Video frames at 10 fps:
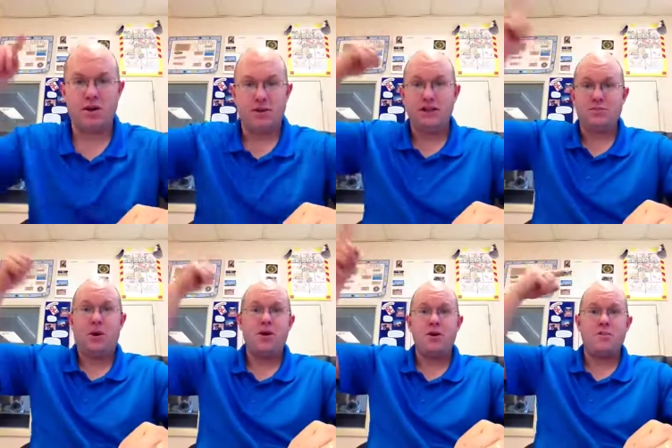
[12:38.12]
that's
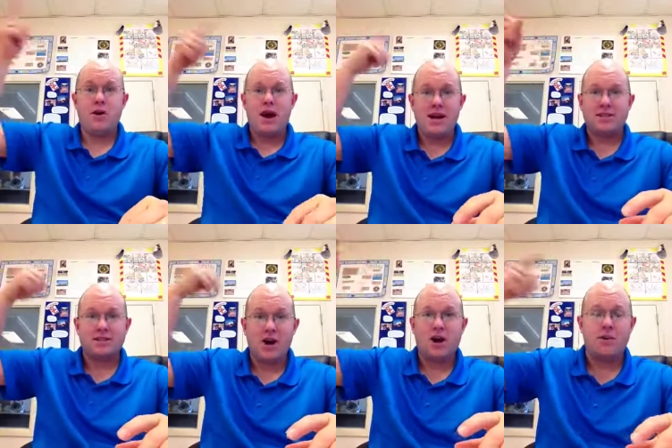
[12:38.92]
part of your brain.
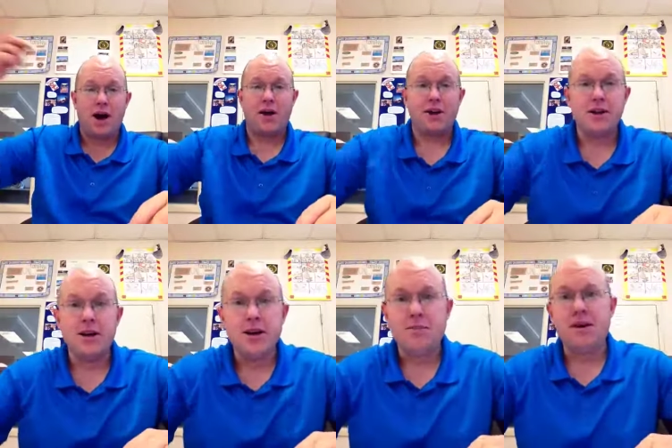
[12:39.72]
Talk about it.
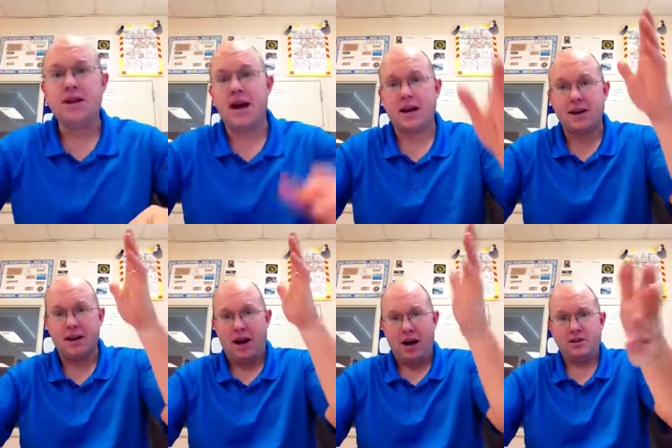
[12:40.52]
Be like,
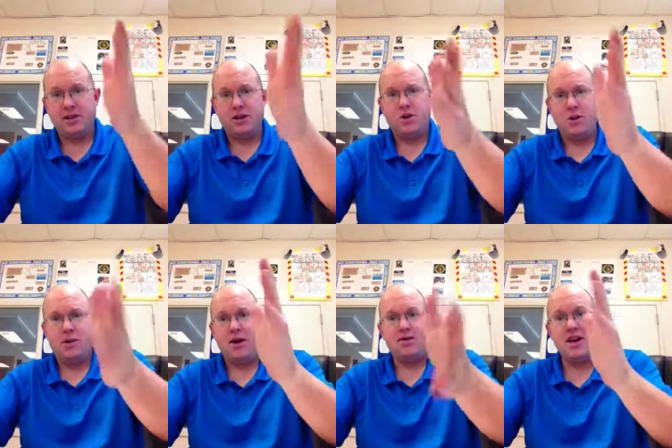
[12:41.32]
I'll tell you
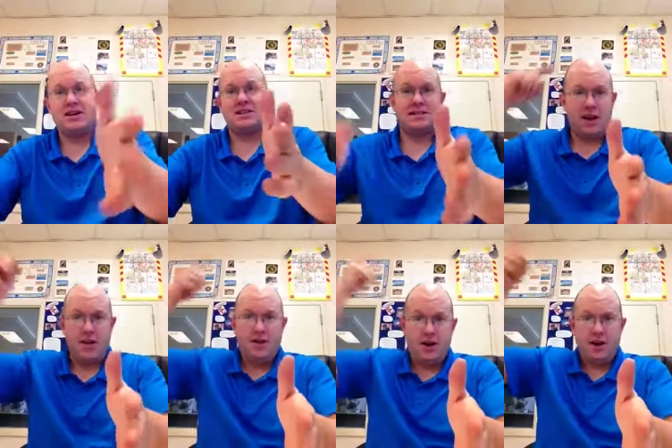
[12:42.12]
about this,
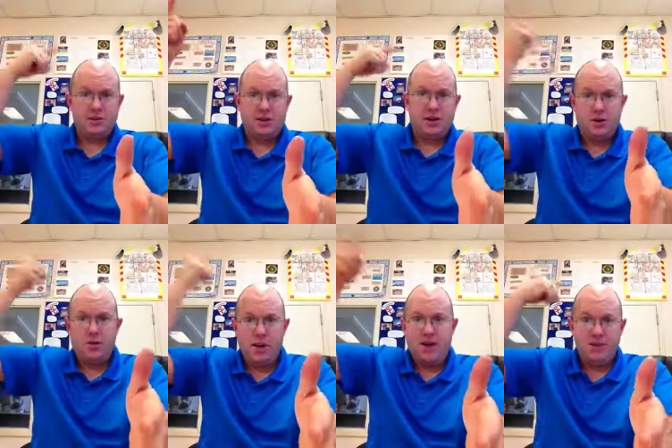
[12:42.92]
and then I'll tell you
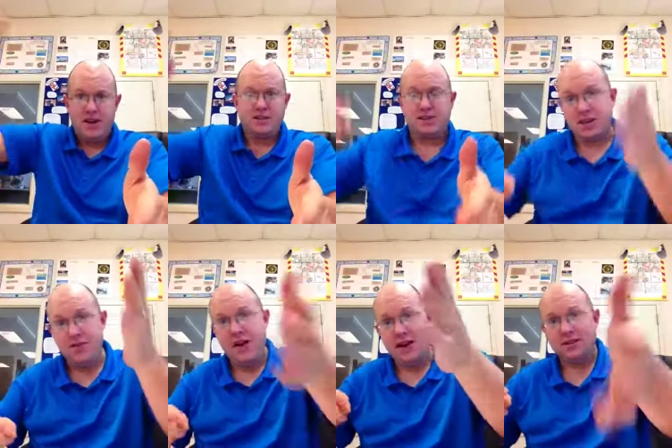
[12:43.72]
about this,
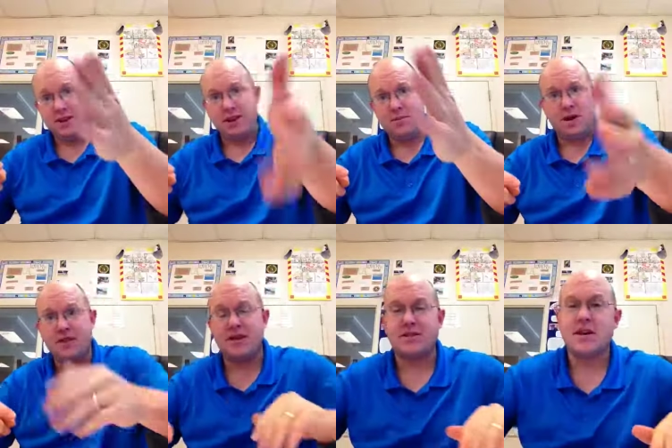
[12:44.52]
and then I'll tell you about
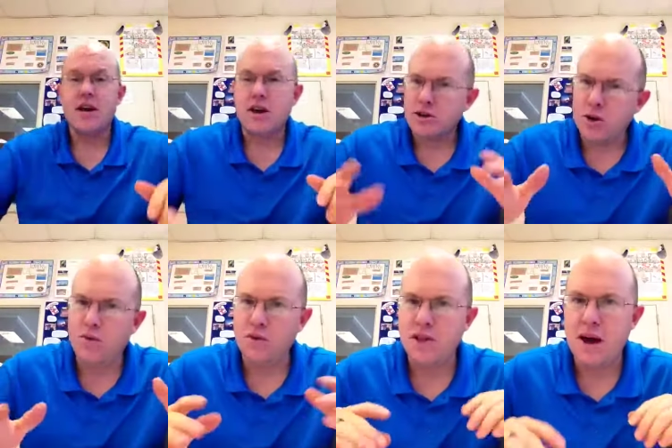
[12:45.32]
this. So
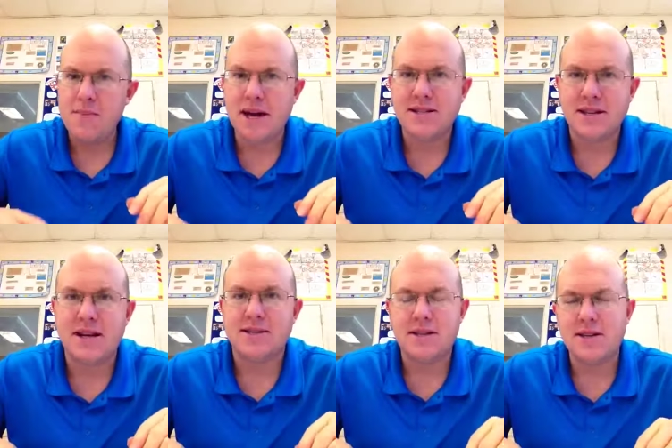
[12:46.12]
hopefully that makes
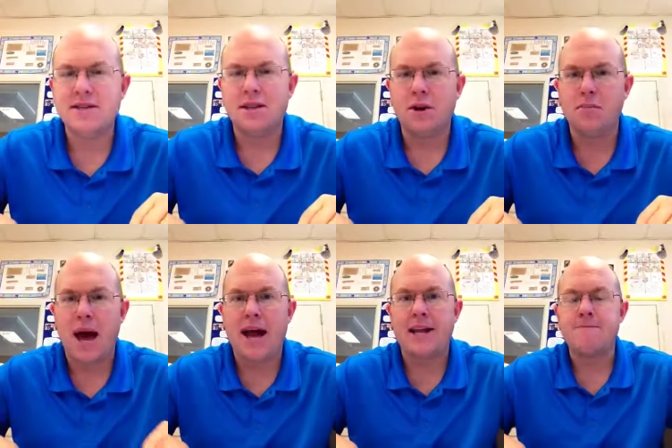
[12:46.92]
sense. It is a little
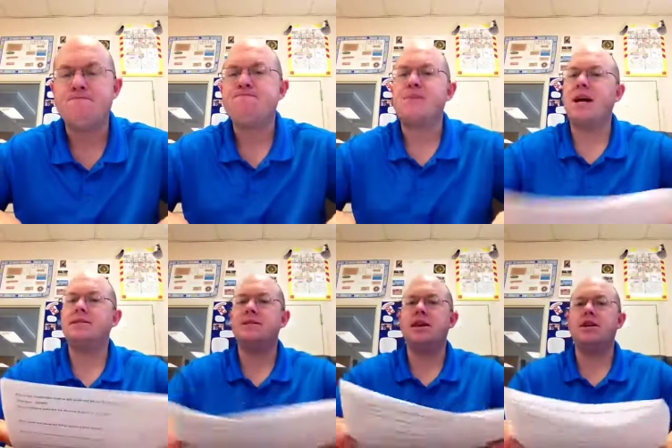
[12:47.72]
batty.
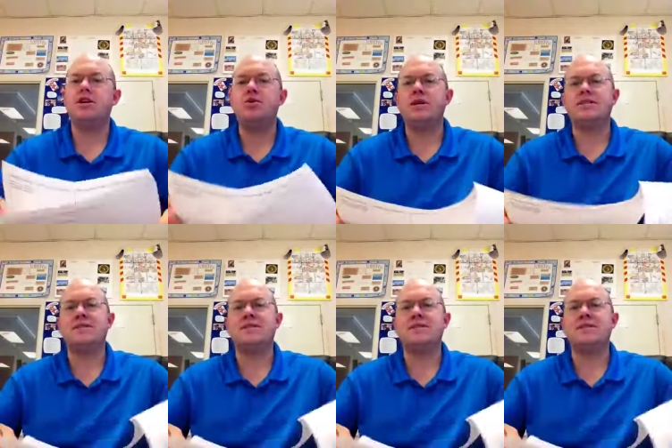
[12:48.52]
That's the end of Unit